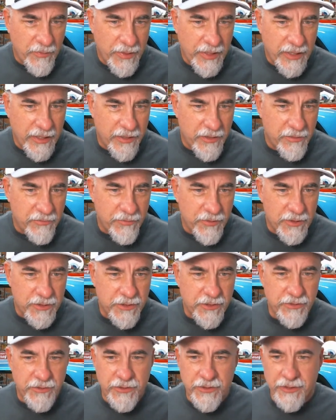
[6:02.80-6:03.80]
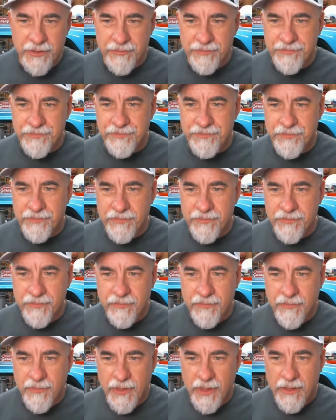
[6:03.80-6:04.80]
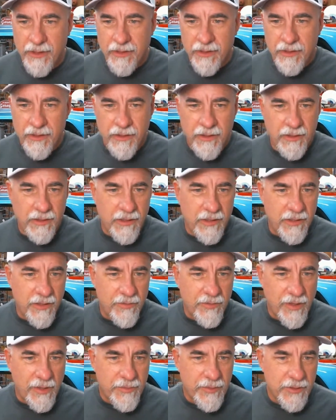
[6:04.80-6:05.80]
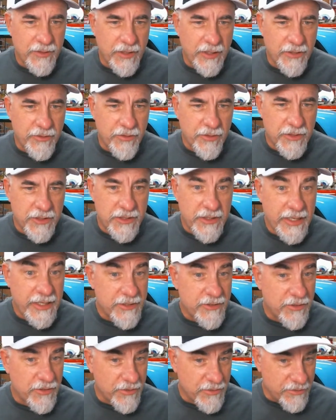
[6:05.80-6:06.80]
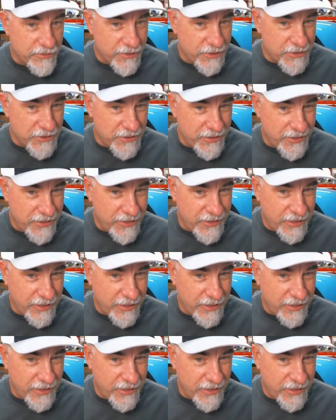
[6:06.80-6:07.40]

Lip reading: weekend at home for us too. Good. Robert, I cooked steaks on the grill yesterday.